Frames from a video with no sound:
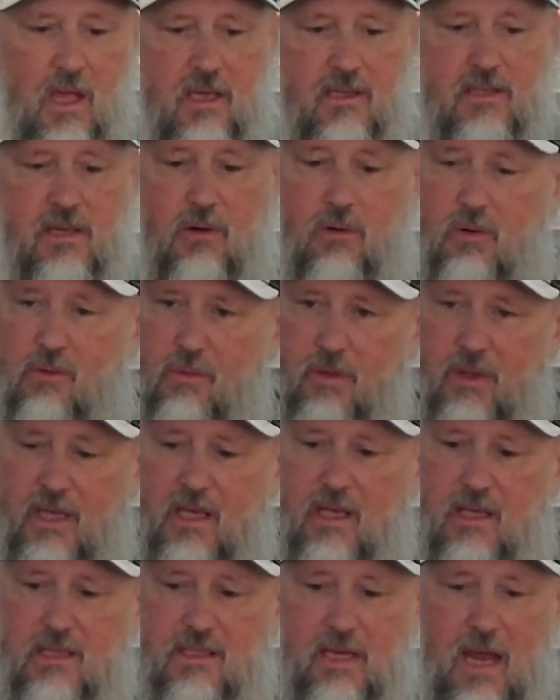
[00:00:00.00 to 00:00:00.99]
So on
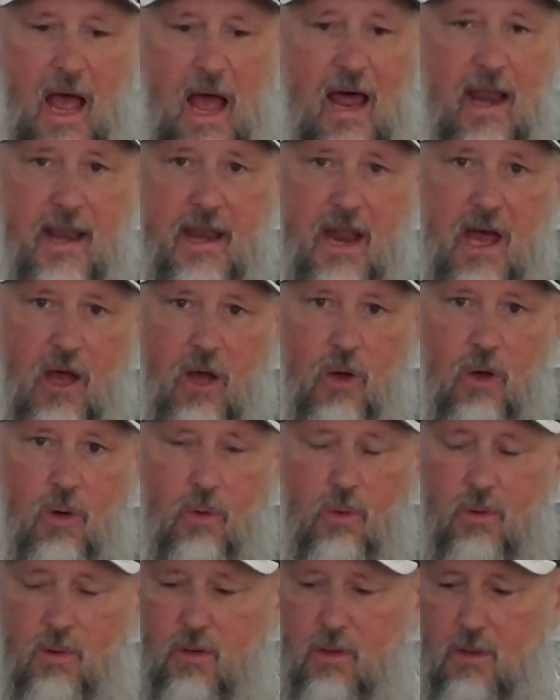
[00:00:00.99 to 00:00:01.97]
this, I
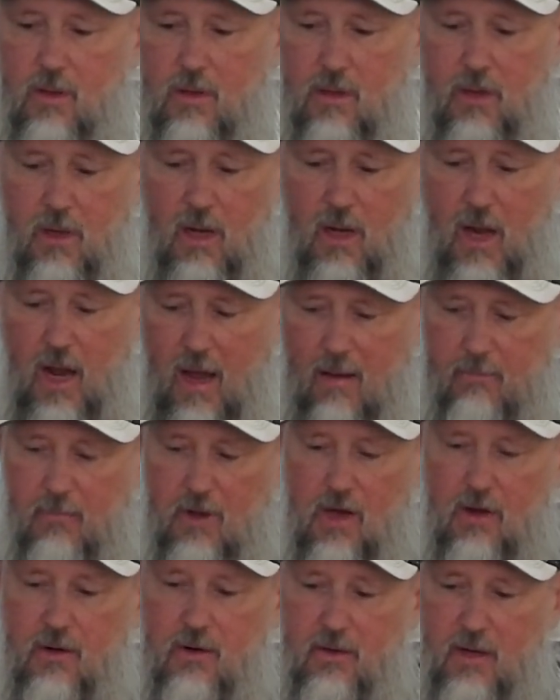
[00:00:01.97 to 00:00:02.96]
know I'm
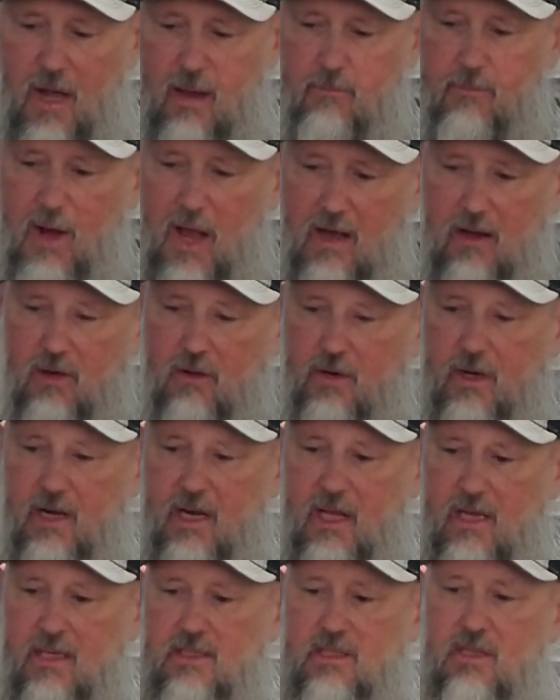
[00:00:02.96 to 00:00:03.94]
not
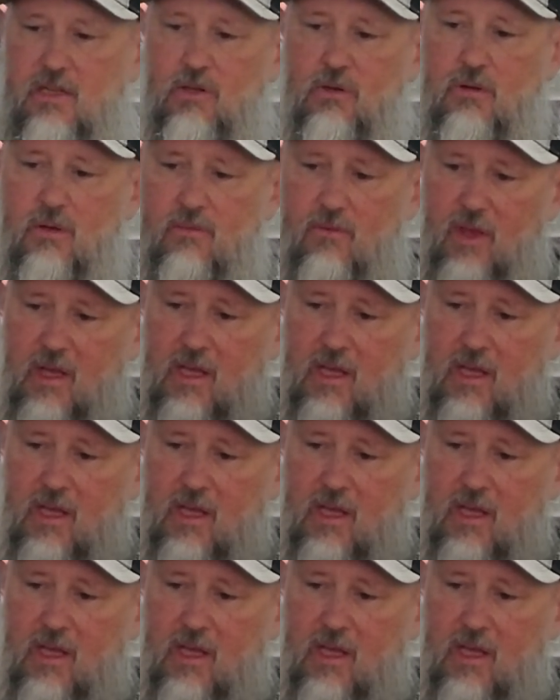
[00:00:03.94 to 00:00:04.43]
going to need 2 of